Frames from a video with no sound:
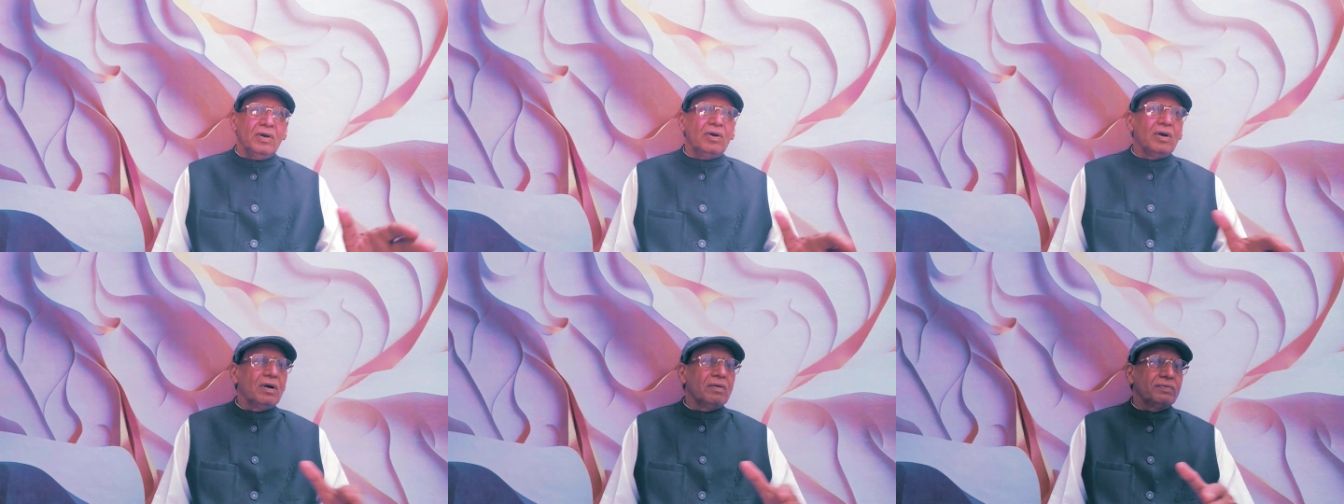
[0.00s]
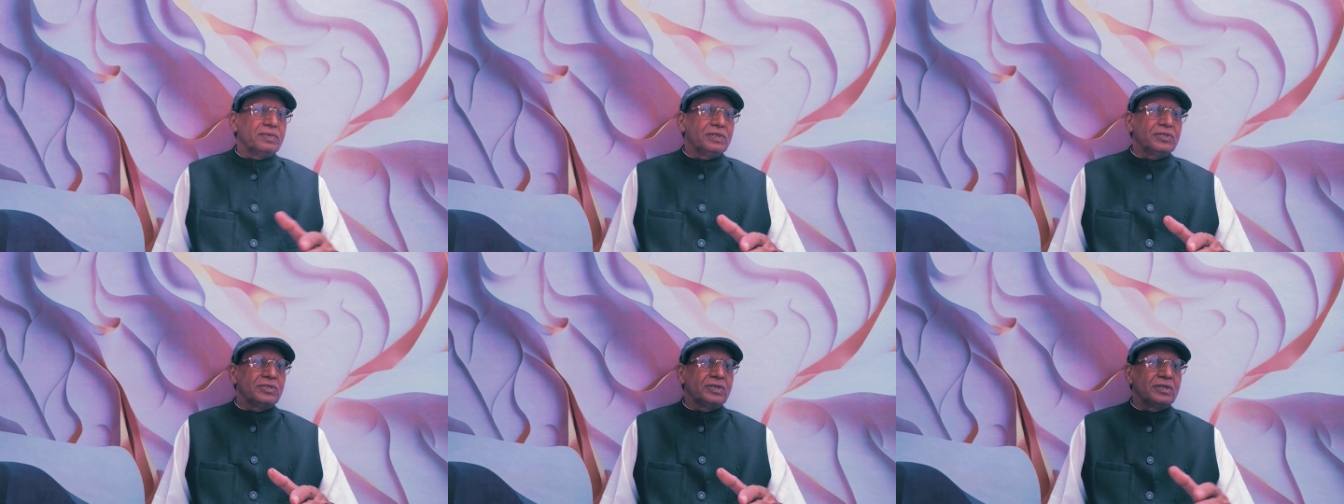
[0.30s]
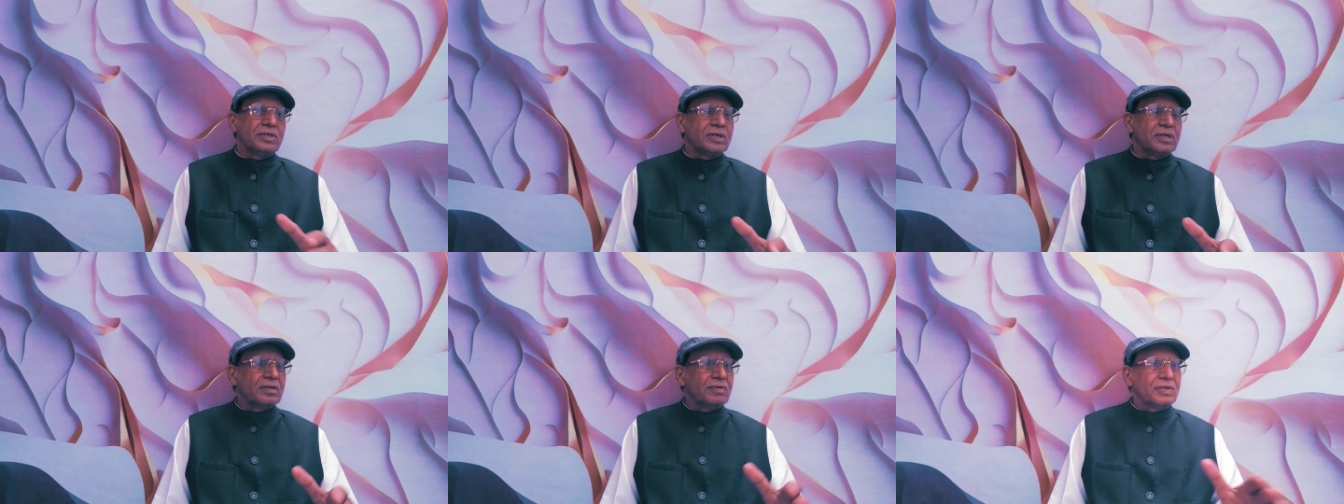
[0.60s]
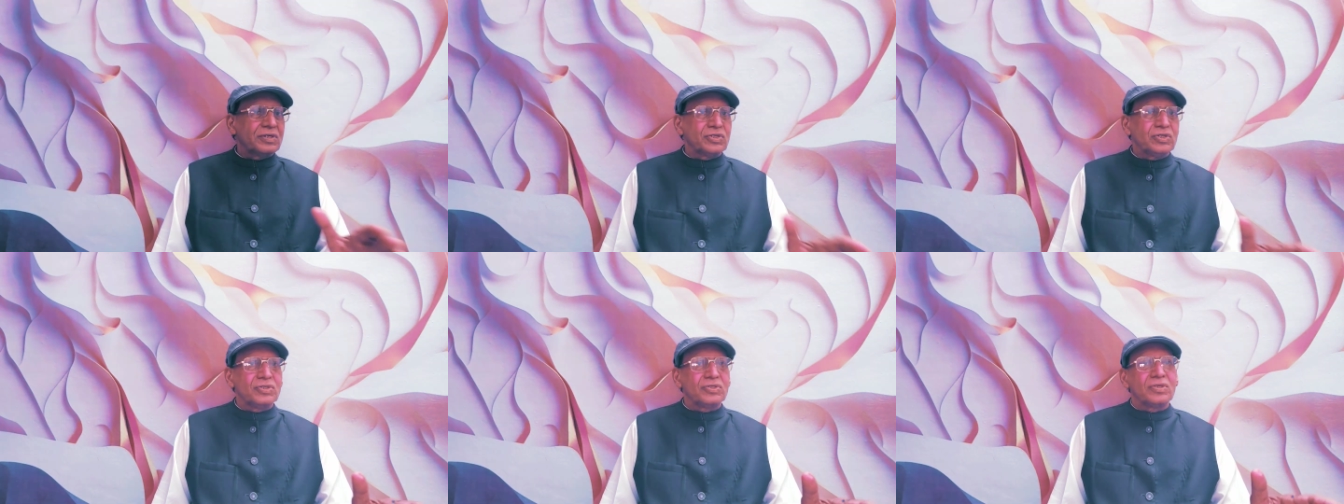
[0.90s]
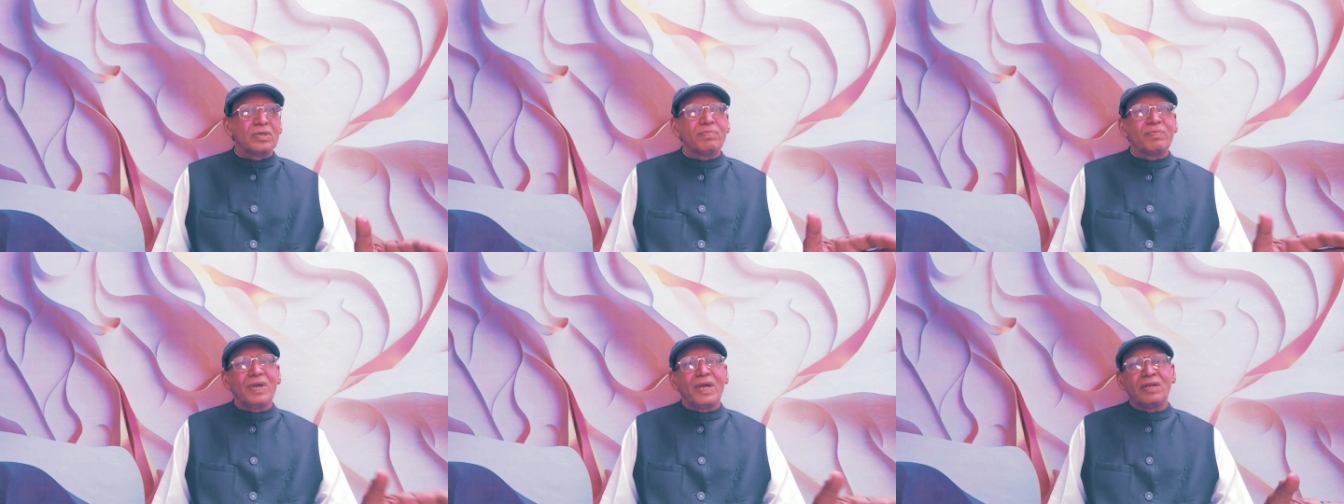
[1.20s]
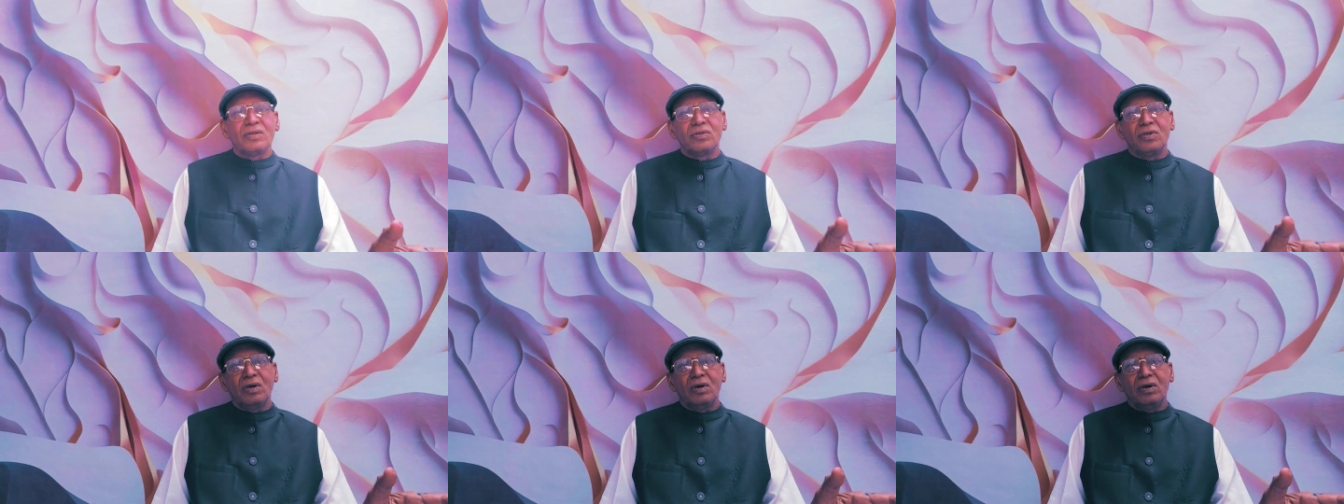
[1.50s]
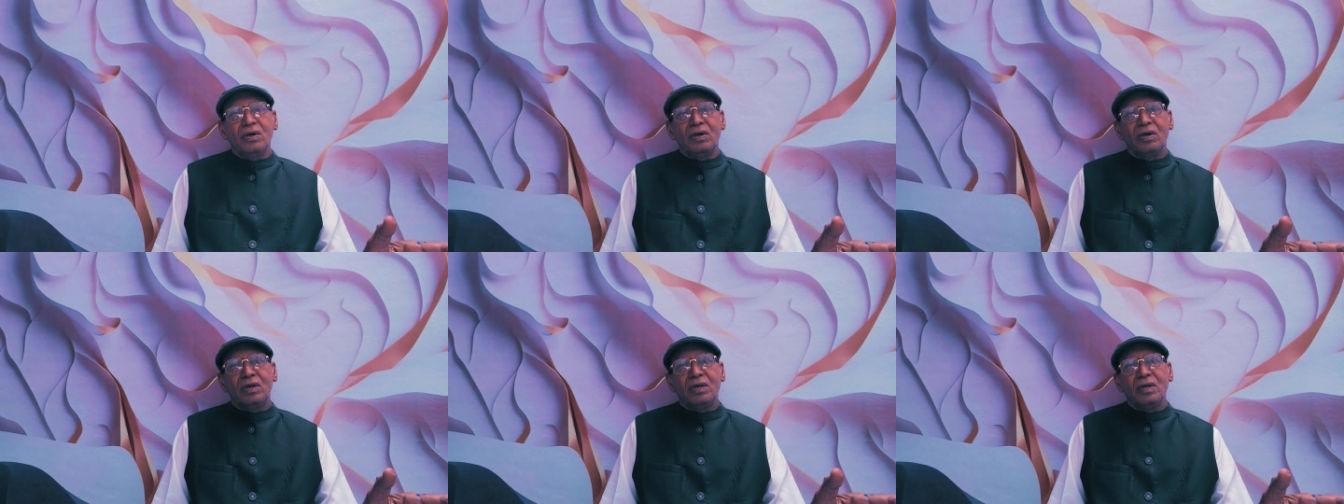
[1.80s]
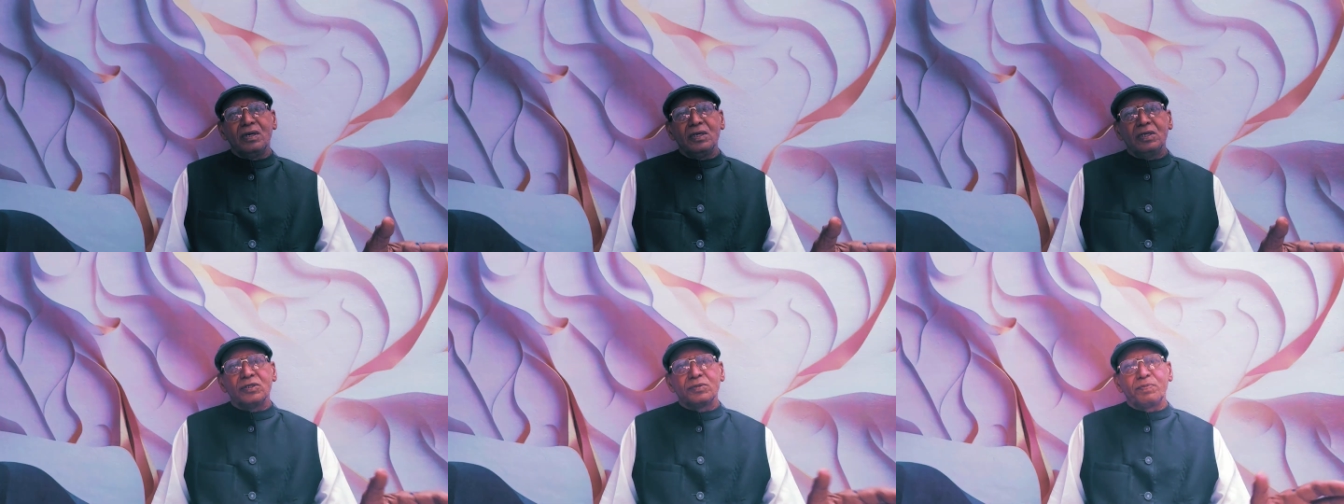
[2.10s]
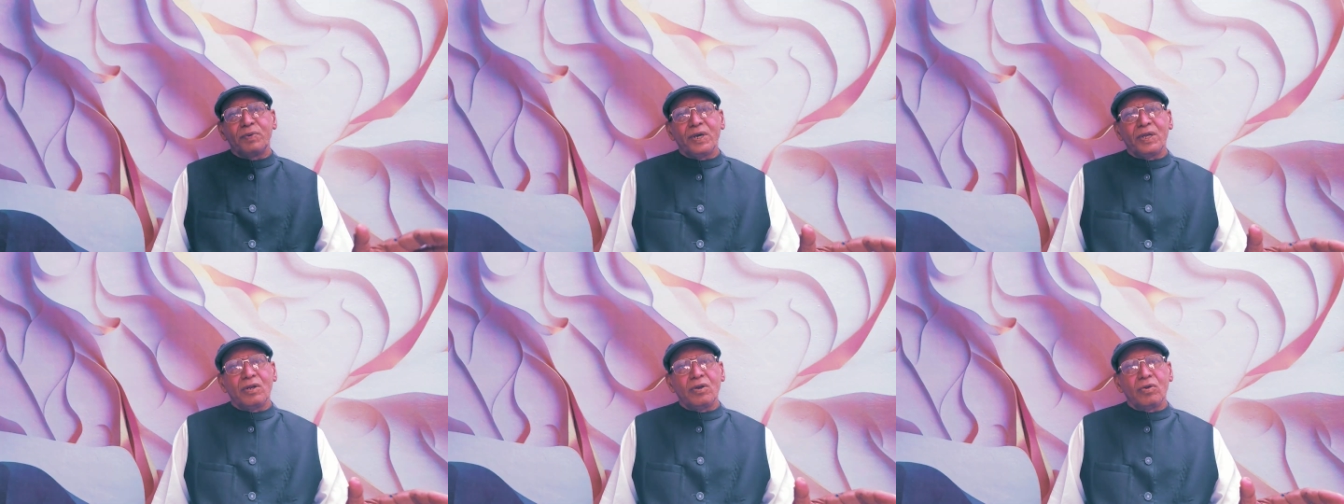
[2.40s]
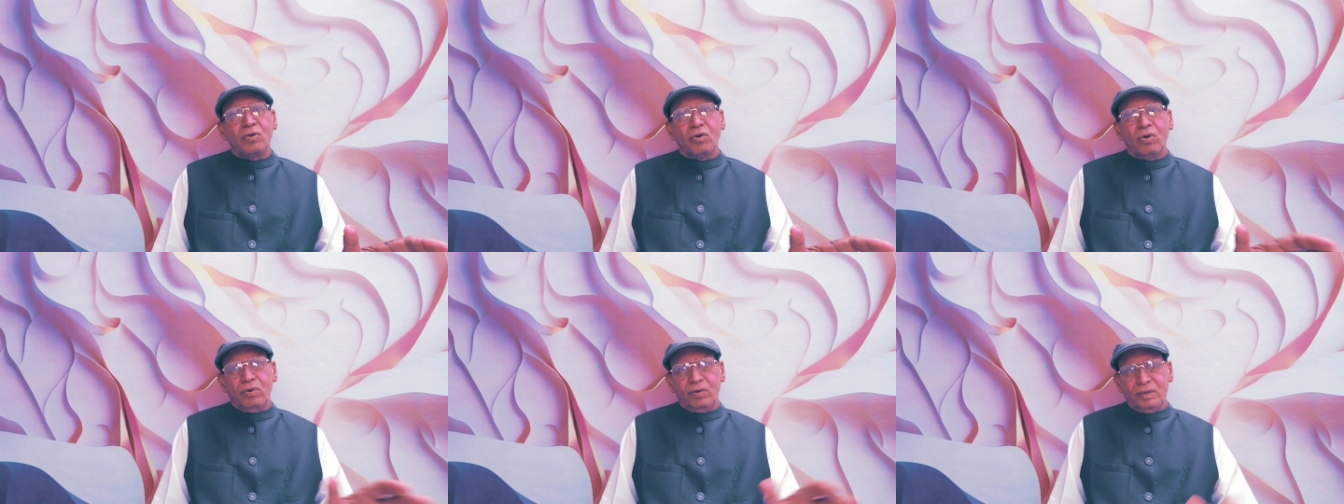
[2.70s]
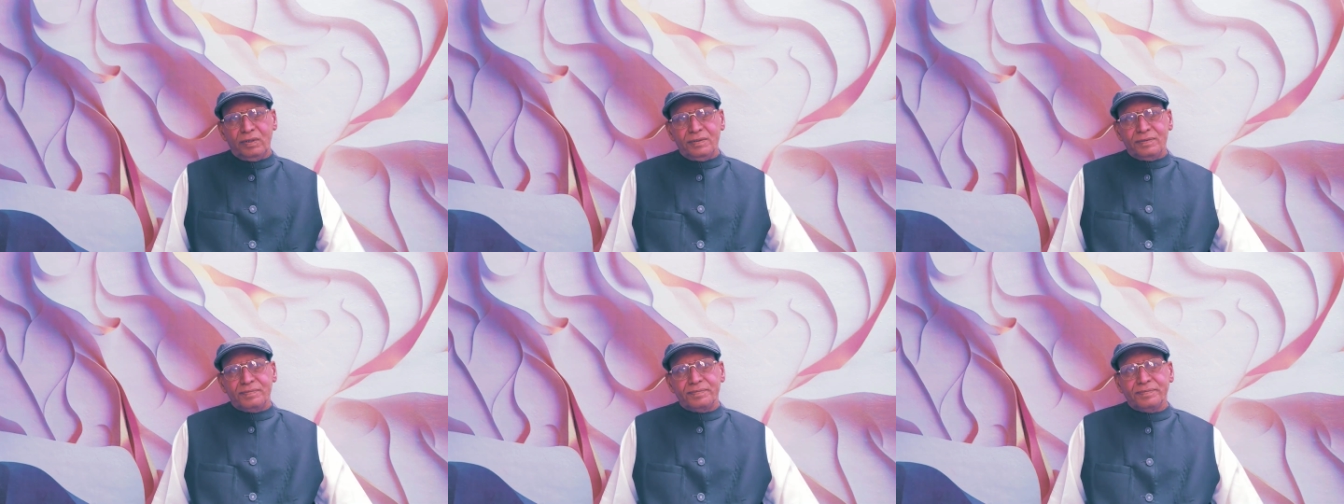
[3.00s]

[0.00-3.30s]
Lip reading: of the central nervous system and the spinal cord.